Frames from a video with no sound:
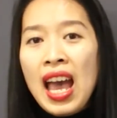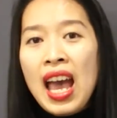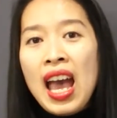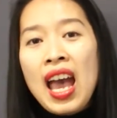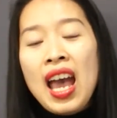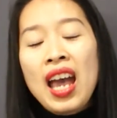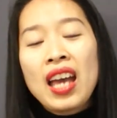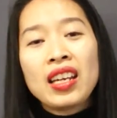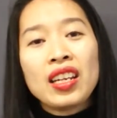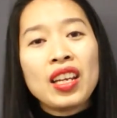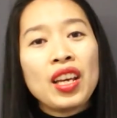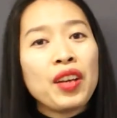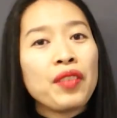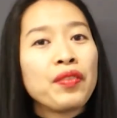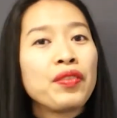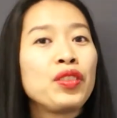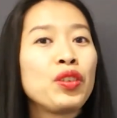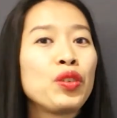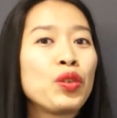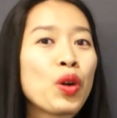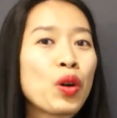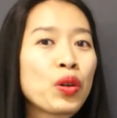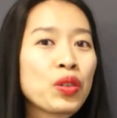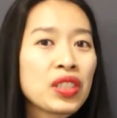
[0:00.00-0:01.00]
And if you
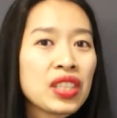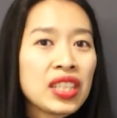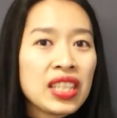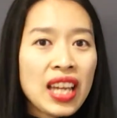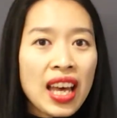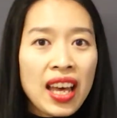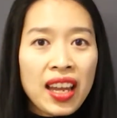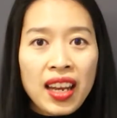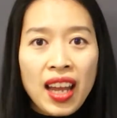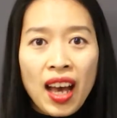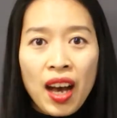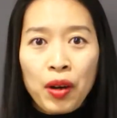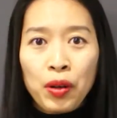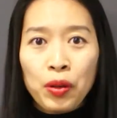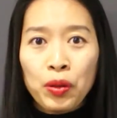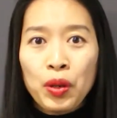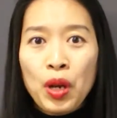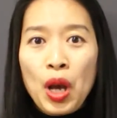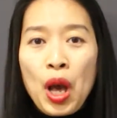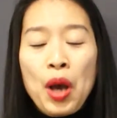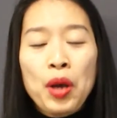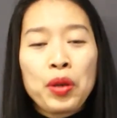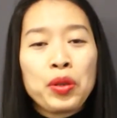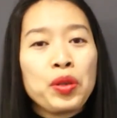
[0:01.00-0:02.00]
don't stand out,
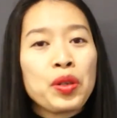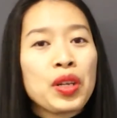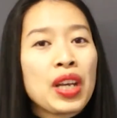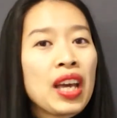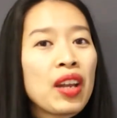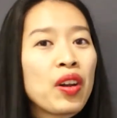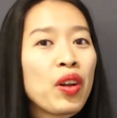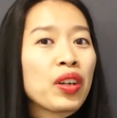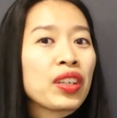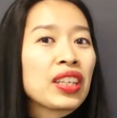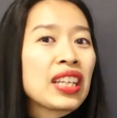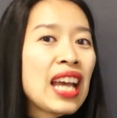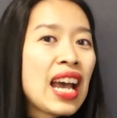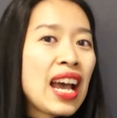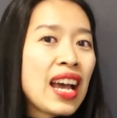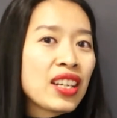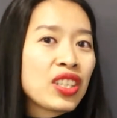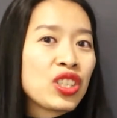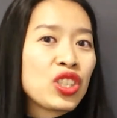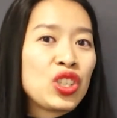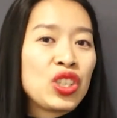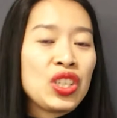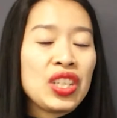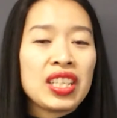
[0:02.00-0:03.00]
you cannot
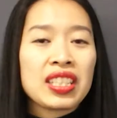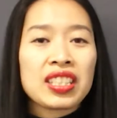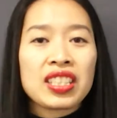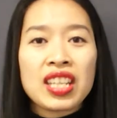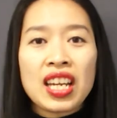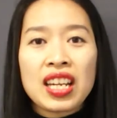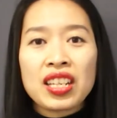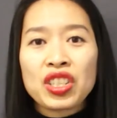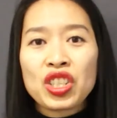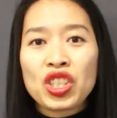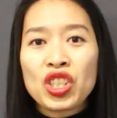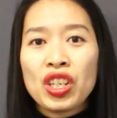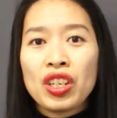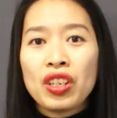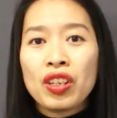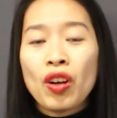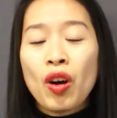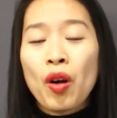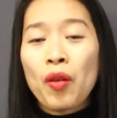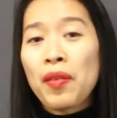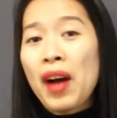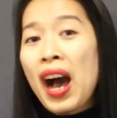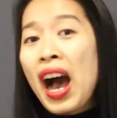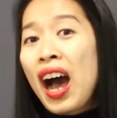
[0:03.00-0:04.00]
catch the attention
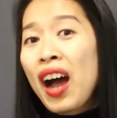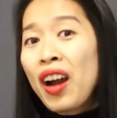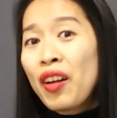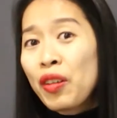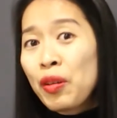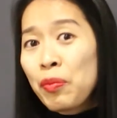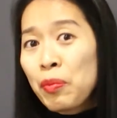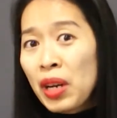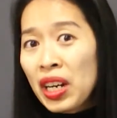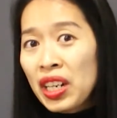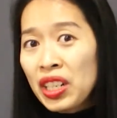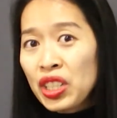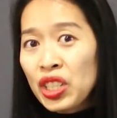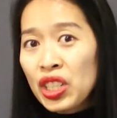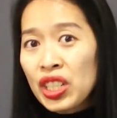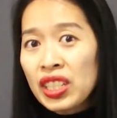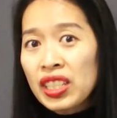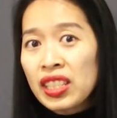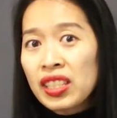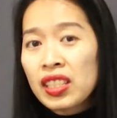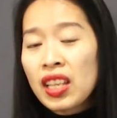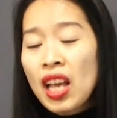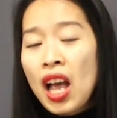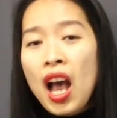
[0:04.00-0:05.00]
of hiring
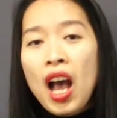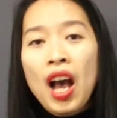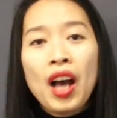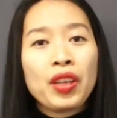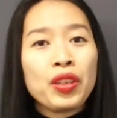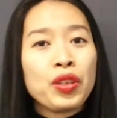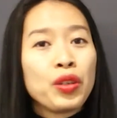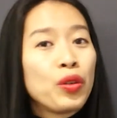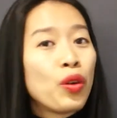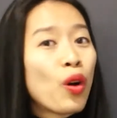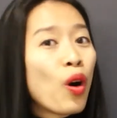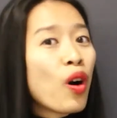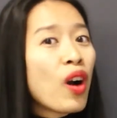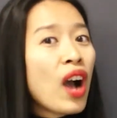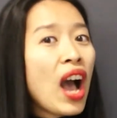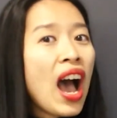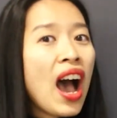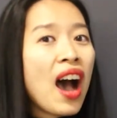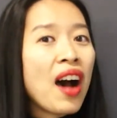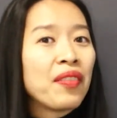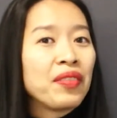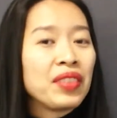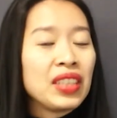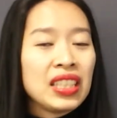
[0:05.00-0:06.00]
managers. You don't
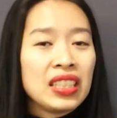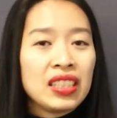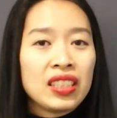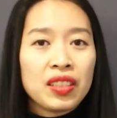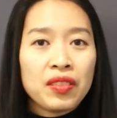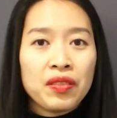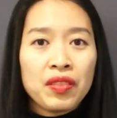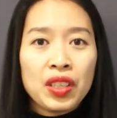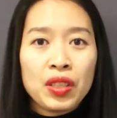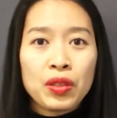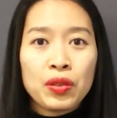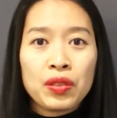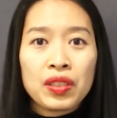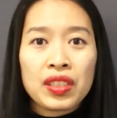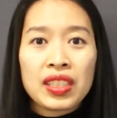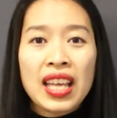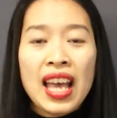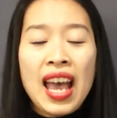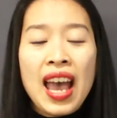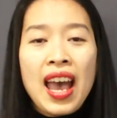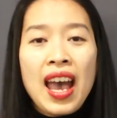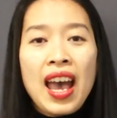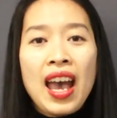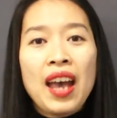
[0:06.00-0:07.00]
have interviews.
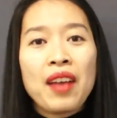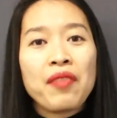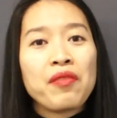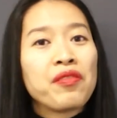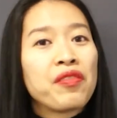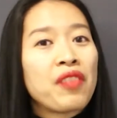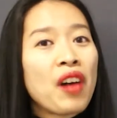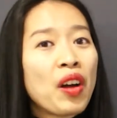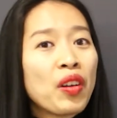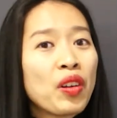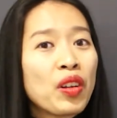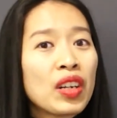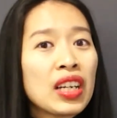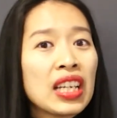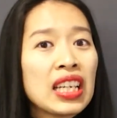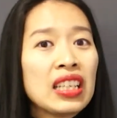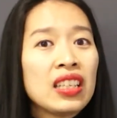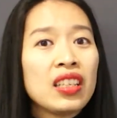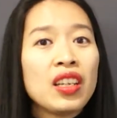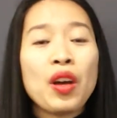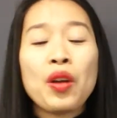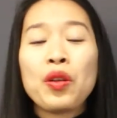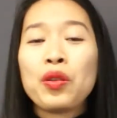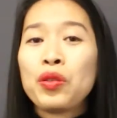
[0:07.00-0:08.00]
And
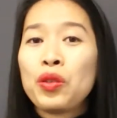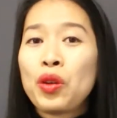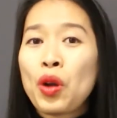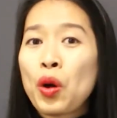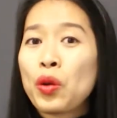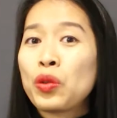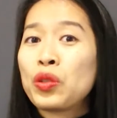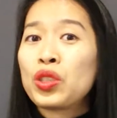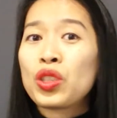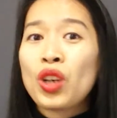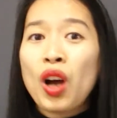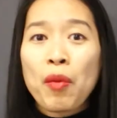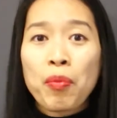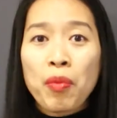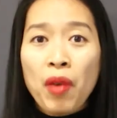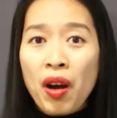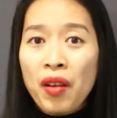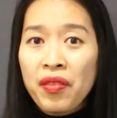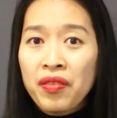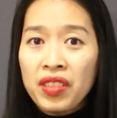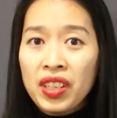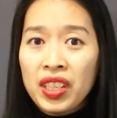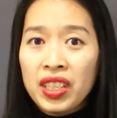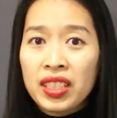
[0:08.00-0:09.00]
finally, no job
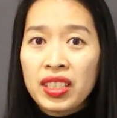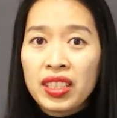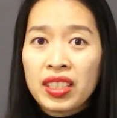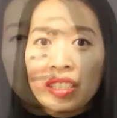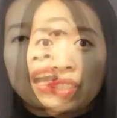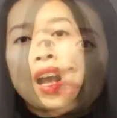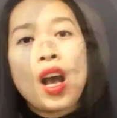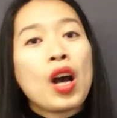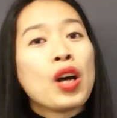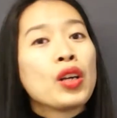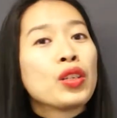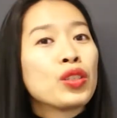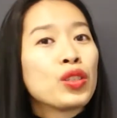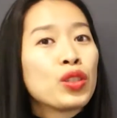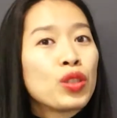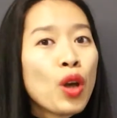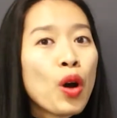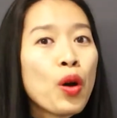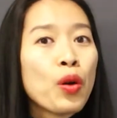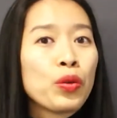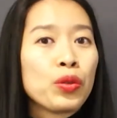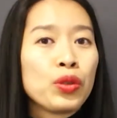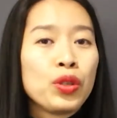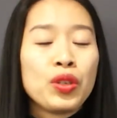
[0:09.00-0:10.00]
offers.
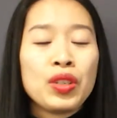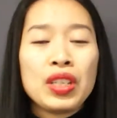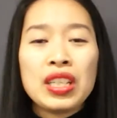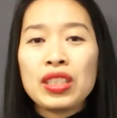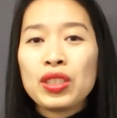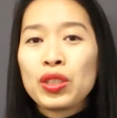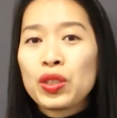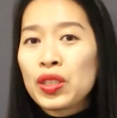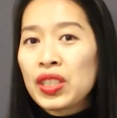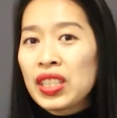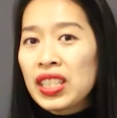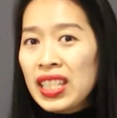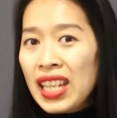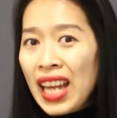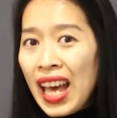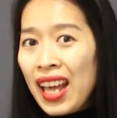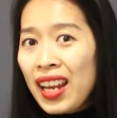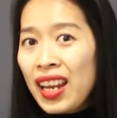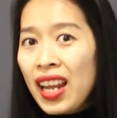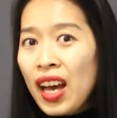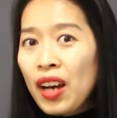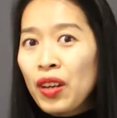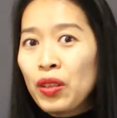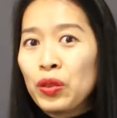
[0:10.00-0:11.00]
So you need to stand
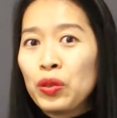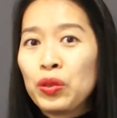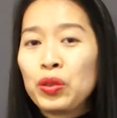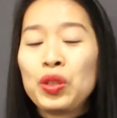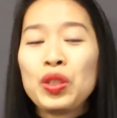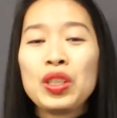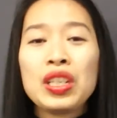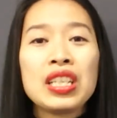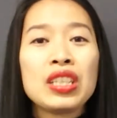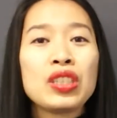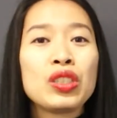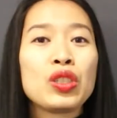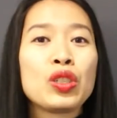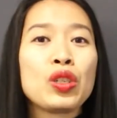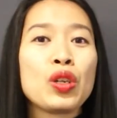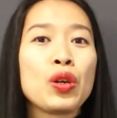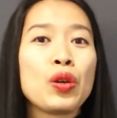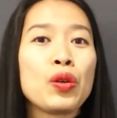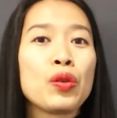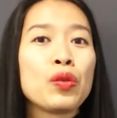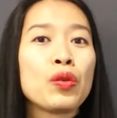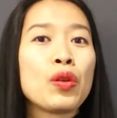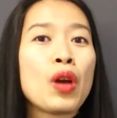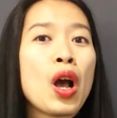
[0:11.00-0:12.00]
out. You need
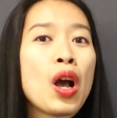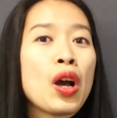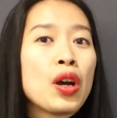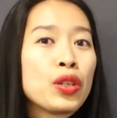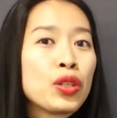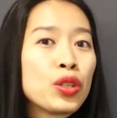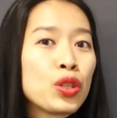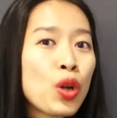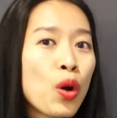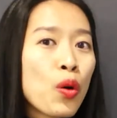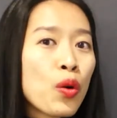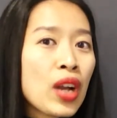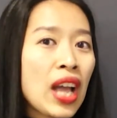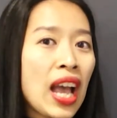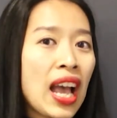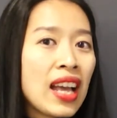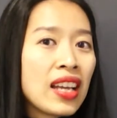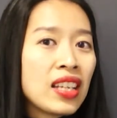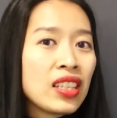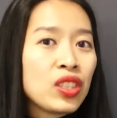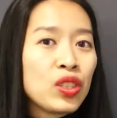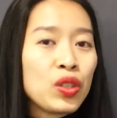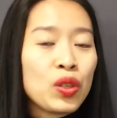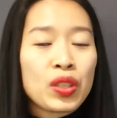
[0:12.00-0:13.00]
to
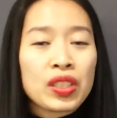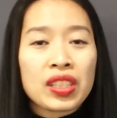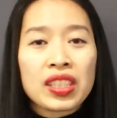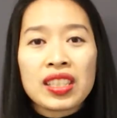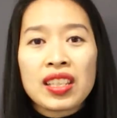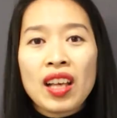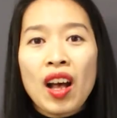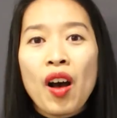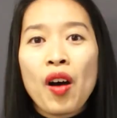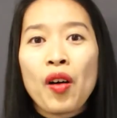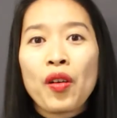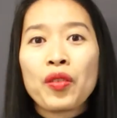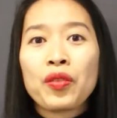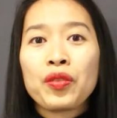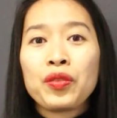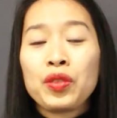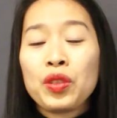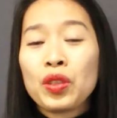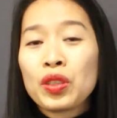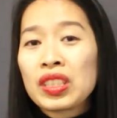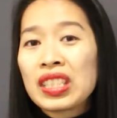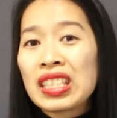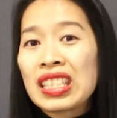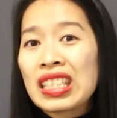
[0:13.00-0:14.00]
showcase yourself,
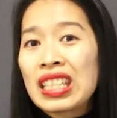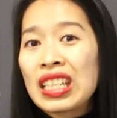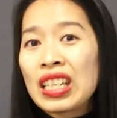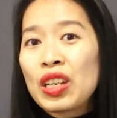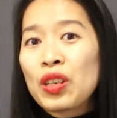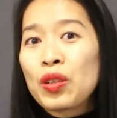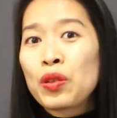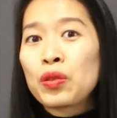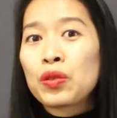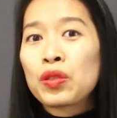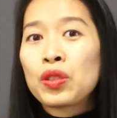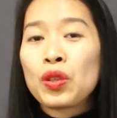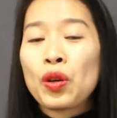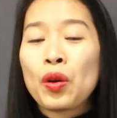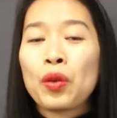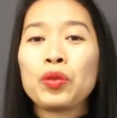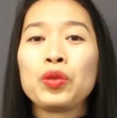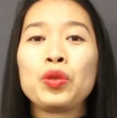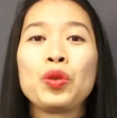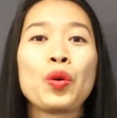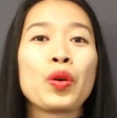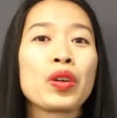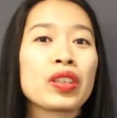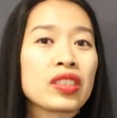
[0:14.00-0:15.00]
your skills,
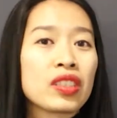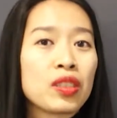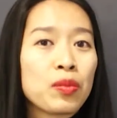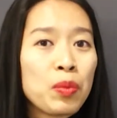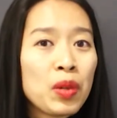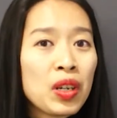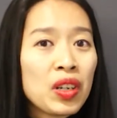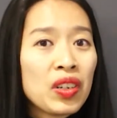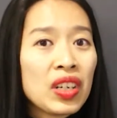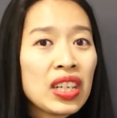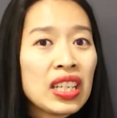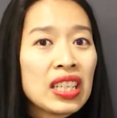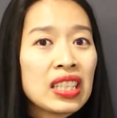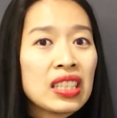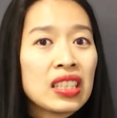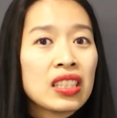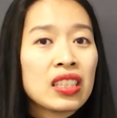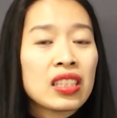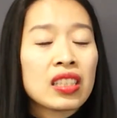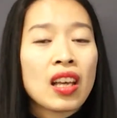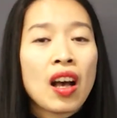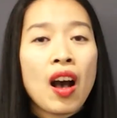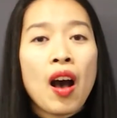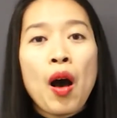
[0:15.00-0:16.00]
your
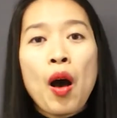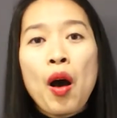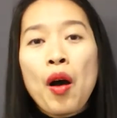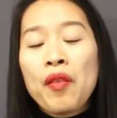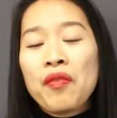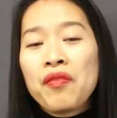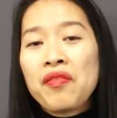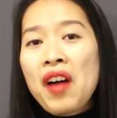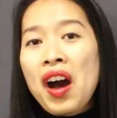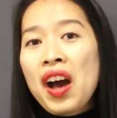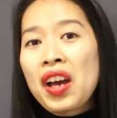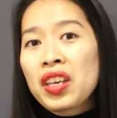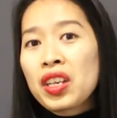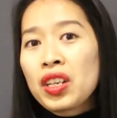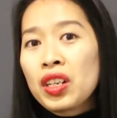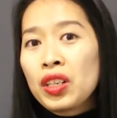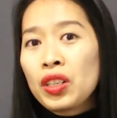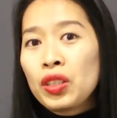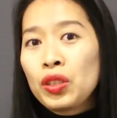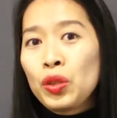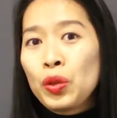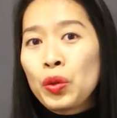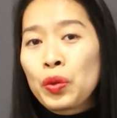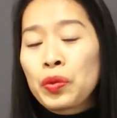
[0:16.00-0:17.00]
experience via
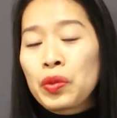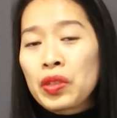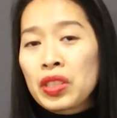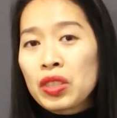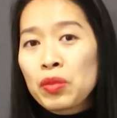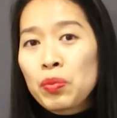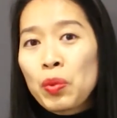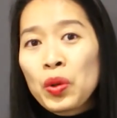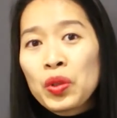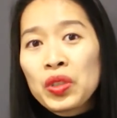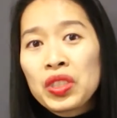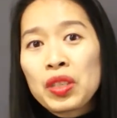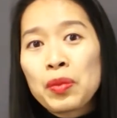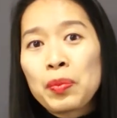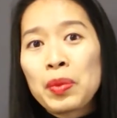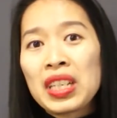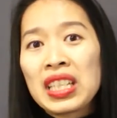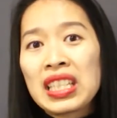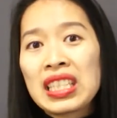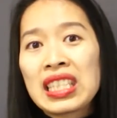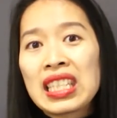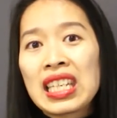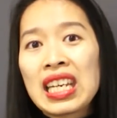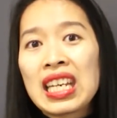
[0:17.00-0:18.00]
your
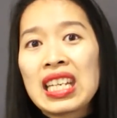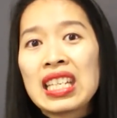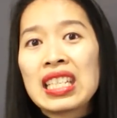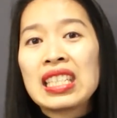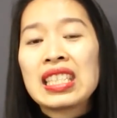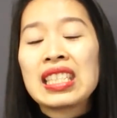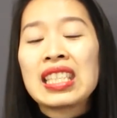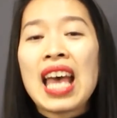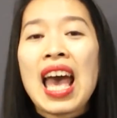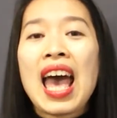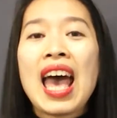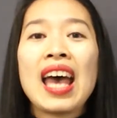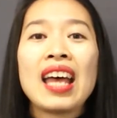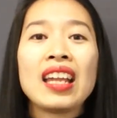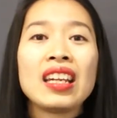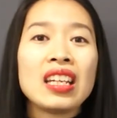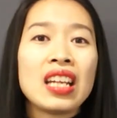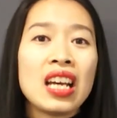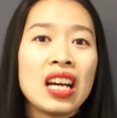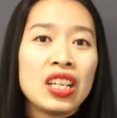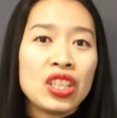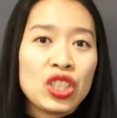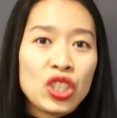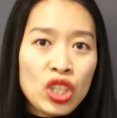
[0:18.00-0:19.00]
responsibilities and
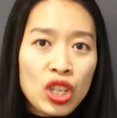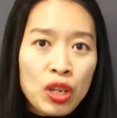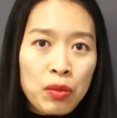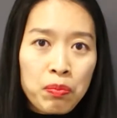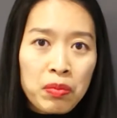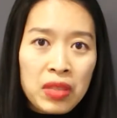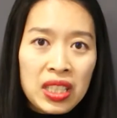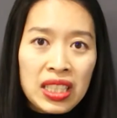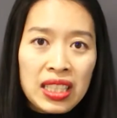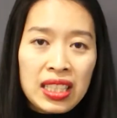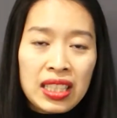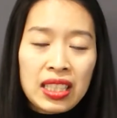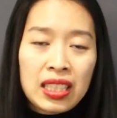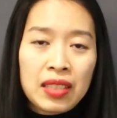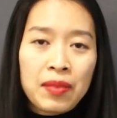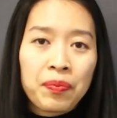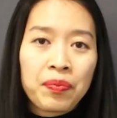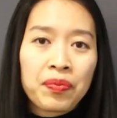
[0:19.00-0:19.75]
achievements.